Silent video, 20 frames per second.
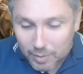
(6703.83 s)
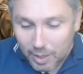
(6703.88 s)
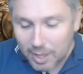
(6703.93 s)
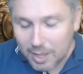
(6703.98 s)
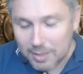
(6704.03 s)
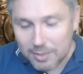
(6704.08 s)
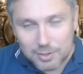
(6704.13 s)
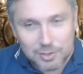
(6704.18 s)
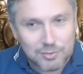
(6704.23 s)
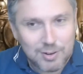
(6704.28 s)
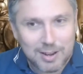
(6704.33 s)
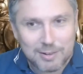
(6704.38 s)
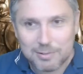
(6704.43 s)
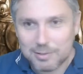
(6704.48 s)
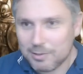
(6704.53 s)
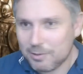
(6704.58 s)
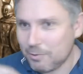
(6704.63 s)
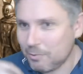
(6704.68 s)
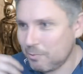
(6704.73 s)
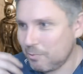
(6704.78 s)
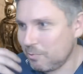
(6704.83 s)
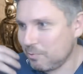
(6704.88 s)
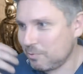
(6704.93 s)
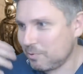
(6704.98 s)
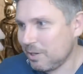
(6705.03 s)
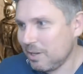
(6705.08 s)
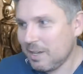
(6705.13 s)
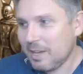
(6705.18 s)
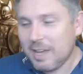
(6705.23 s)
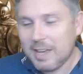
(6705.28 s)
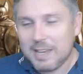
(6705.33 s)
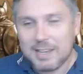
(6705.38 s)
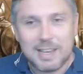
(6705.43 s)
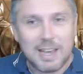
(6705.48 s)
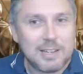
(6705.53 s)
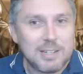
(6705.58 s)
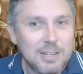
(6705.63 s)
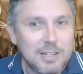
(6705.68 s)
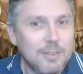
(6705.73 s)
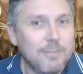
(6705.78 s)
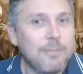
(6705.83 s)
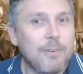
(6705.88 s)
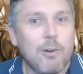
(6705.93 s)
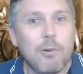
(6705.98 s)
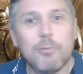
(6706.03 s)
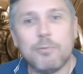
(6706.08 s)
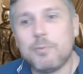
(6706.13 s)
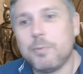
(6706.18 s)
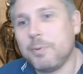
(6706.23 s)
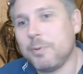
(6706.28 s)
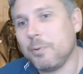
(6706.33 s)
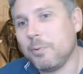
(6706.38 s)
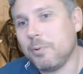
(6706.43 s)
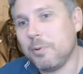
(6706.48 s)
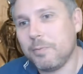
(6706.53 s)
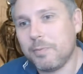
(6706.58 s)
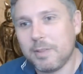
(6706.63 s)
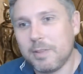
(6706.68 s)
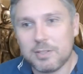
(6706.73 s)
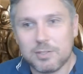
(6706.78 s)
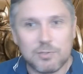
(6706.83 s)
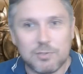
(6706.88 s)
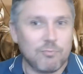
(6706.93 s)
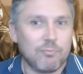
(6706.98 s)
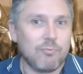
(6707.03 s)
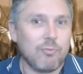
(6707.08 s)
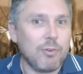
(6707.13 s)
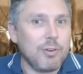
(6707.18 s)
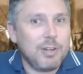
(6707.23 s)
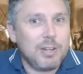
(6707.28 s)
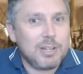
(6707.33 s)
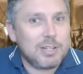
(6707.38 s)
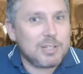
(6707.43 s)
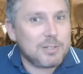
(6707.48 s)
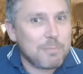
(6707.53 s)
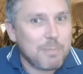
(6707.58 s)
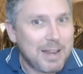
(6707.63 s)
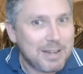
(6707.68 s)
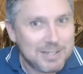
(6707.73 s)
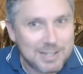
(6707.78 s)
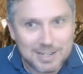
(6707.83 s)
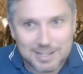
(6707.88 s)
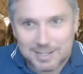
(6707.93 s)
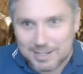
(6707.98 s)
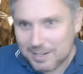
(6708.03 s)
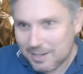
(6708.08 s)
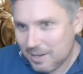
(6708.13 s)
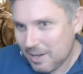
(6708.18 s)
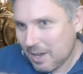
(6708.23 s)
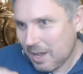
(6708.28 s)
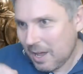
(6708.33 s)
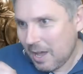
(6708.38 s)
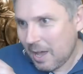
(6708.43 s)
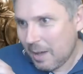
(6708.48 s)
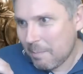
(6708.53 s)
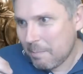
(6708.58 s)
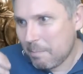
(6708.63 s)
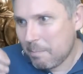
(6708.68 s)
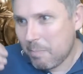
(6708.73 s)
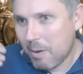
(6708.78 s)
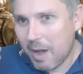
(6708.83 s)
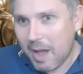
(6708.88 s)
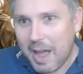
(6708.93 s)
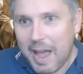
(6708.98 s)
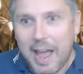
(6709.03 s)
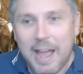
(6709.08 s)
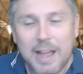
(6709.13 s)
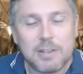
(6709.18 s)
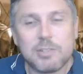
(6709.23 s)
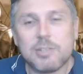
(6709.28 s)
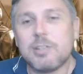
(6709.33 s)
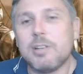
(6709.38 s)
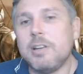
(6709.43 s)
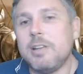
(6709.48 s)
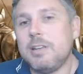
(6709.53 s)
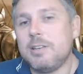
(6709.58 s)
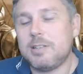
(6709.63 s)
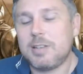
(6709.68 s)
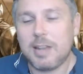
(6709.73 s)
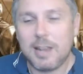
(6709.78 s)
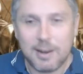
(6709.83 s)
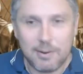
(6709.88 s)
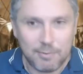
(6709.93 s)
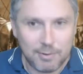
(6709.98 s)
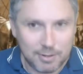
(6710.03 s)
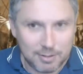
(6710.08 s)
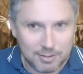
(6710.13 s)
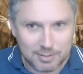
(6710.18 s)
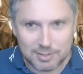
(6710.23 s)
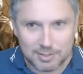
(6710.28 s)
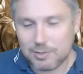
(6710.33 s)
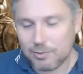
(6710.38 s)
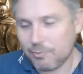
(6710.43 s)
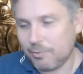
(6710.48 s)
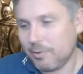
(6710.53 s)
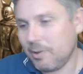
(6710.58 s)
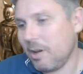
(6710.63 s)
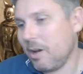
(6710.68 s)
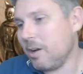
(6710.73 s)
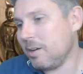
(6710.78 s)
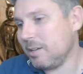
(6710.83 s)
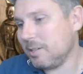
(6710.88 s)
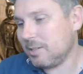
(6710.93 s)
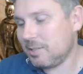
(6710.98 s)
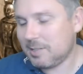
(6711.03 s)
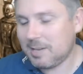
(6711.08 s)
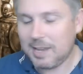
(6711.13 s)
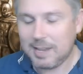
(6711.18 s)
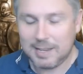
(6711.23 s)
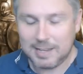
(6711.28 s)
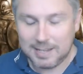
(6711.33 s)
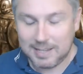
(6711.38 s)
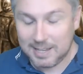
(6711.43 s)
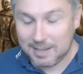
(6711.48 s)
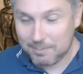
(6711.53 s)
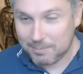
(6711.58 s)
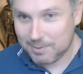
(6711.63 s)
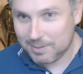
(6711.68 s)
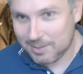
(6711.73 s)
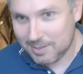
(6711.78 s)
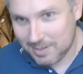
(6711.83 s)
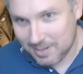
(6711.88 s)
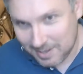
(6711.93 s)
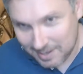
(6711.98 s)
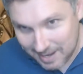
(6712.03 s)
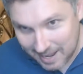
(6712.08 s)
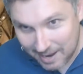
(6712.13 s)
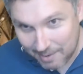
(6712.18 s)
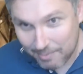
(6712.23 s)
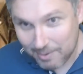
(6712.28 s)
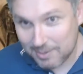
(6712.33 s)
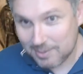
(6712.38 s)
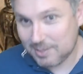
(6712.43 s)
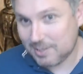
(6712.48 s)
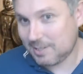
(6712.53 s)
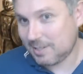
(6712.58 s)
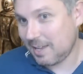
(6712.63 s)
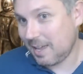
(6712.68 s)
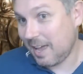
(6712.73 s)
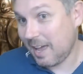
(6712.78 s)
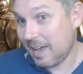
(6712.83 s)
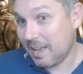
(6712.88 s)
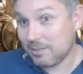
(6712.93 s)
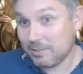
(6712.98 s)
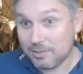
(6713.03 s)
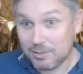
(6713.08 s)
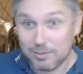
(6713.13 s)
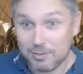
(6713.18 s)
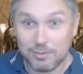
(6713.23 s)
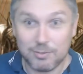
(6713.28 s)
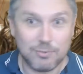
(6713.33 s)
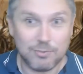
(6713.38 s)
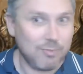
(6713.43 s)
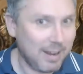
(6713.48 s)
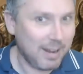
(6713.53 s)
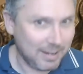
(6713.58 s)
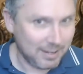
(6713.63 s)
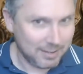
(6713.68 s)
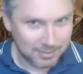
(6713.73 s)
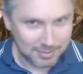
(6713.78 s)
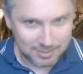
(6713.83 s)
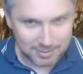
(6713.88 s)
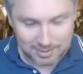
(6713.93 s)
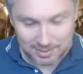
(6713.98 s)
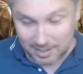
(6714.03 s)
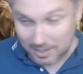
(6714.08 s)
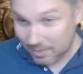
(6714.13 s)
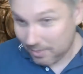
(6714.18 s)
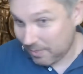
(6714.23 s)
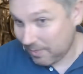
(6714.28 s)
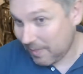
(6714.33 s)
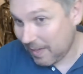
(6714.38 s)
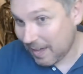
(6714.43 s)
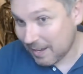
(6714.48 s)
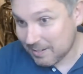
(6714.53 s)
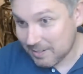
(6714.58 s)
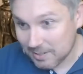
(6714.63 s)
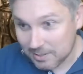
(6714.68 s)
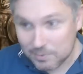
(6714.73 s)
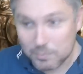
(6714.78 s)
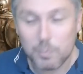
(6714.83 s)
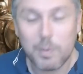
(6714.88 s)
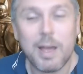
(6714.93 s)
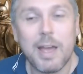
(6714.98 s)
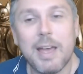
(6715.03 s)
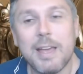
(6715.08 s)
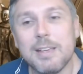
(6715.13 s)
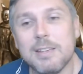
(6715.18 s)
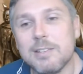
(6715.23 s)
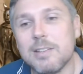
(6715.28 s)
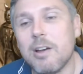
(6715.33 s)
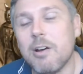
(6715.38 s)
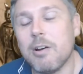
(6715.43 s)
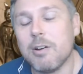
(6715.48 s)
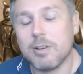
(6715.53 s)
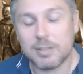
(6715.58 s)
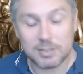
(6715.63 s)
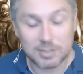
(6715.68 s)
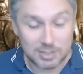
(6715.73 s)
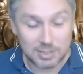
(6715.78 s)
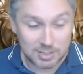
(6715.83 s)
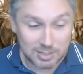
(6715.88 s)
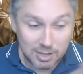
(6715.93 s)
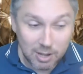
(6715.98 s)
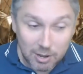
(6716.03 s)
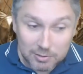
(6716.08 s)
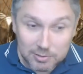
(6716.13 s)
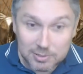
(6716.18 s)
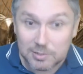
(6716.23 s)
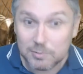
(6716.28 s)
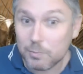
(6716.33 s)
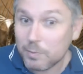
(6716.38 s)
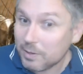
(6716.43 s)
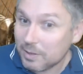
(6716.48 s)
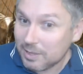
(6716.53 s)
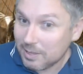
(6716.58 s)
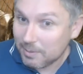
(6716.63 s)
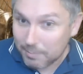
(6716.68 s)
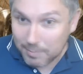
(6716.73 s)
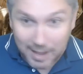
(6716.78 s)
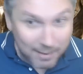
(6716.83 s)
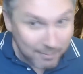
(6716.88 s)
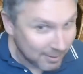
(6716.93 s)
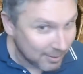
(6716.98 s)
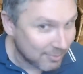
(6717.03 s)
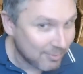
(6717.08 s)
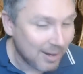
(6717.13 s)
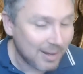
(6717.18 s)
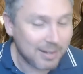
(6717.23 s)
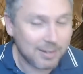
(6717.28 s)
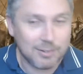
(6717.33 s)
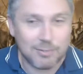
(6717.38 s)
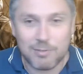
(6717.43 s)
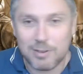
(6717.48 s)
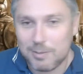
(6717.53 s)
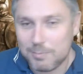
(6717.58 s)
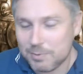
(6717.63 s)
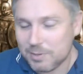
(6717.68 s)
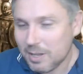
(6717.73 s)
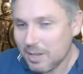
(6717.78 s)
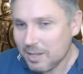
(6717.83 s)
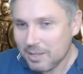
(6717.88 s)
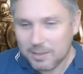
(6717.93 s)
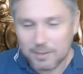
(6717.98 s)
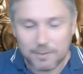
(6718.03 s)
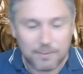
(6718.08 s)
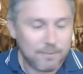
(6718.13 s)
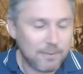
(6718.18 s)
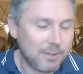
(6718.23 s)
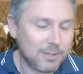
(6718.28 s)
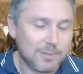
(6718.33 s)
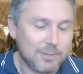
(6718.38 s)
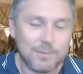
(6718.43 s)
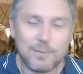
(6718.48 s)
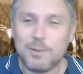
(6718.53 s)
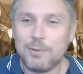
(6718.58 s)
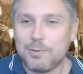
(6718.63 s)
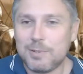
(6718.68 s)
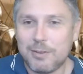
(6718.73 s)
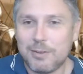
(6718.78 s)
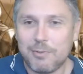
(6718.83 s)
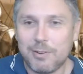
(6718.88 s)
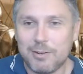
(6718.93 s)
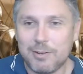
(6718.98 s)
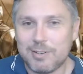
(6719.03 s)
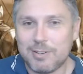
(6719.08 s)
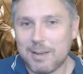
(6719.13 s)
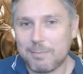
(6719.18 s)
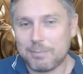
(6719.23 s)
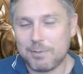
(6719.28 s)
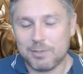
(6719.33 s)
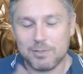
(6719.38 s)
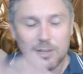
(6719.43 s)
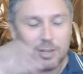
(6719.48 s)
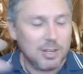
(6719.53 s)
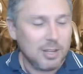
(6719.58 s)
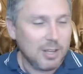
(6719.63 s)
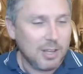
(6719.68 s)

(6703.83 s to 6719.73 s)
uh, the Shrouded Lord, getting involved with all of this Rhoynish magic. But actually, Tyrion's story arc is taking him to Daenerys and to dragons. And that is where his arc started with him having dragon dreams. The first few Tyrion chapters,